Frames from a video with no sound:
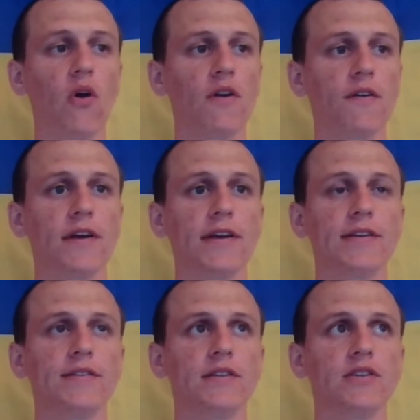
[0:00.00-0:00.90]
core
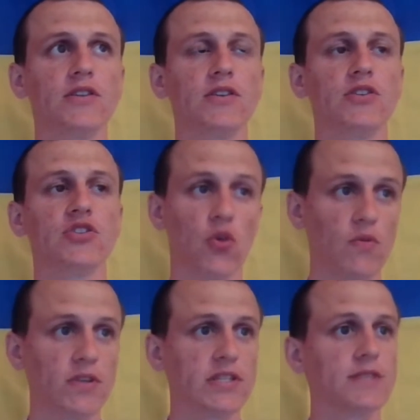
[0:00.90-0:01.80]

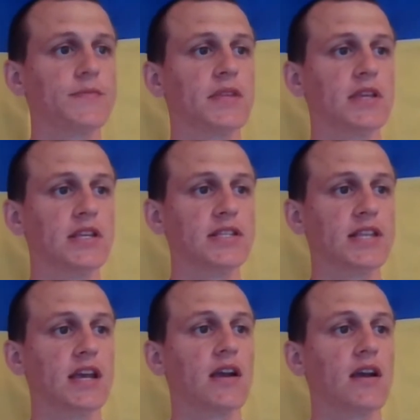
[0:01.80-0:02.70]
service
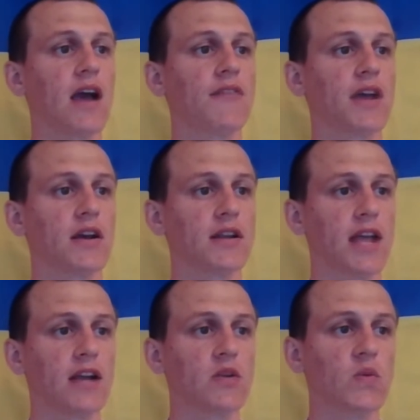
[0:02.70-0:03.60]
is a Kafka
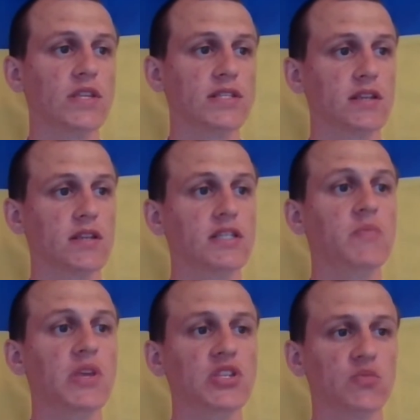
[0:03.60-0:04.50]
connect with
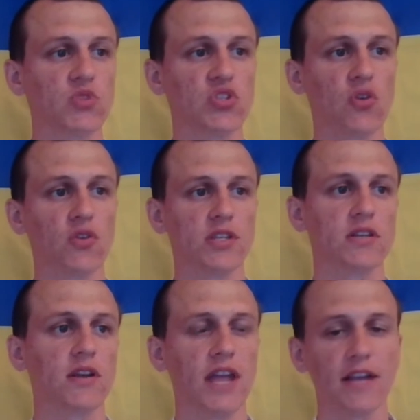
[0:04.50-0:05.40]
Debezium
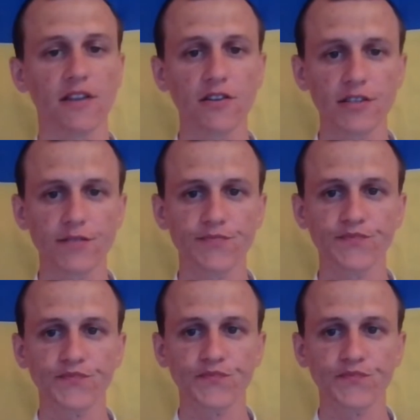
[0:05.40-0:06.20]
source connectors.